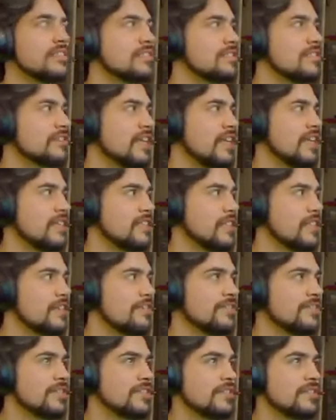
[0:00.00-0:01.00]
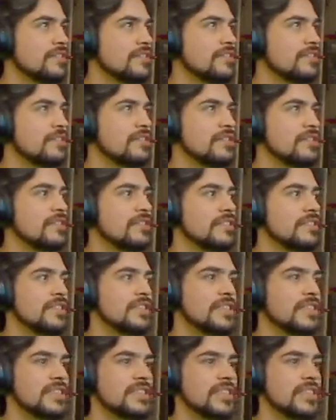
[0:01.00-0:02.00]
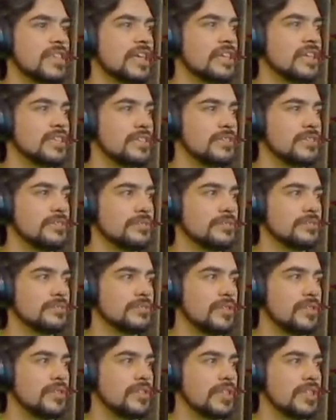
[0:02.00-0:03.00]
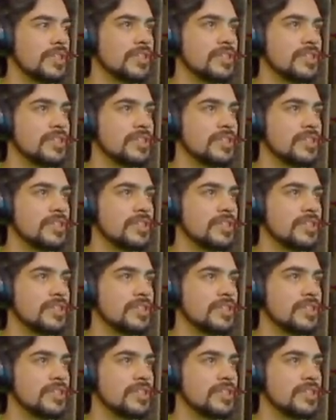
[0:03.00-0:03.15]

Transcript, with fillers: So yeah, that's how I feel. Just in case anyone was wondering.